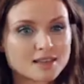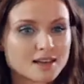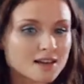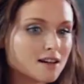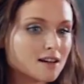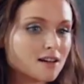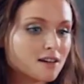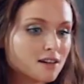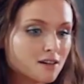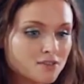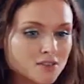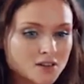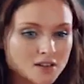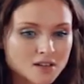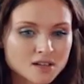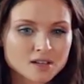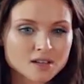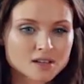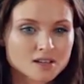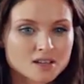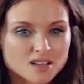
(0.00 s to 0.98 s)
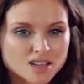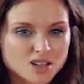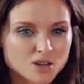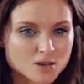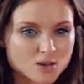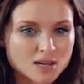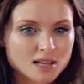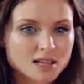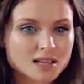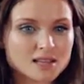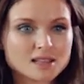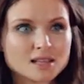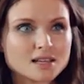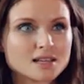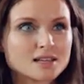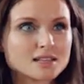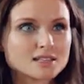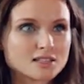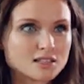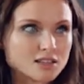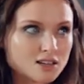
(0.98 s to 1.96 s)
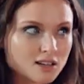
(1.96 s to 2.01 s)
there kind of Googling
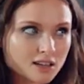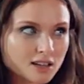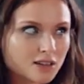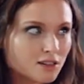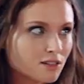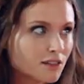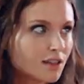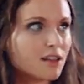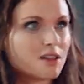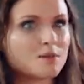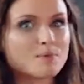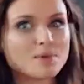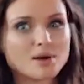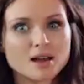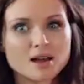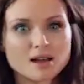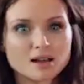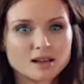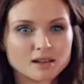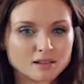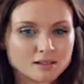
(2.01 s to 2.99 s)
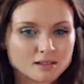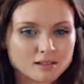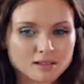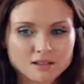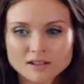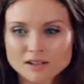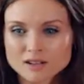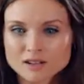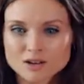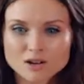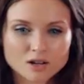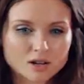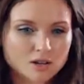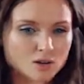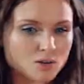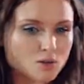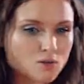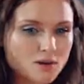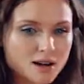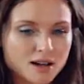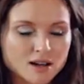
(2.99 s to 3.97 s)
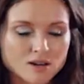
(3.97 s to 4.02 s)
things and looking on eBay and looking
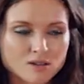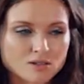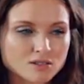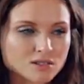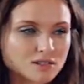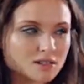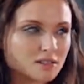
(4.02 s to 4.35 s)
all around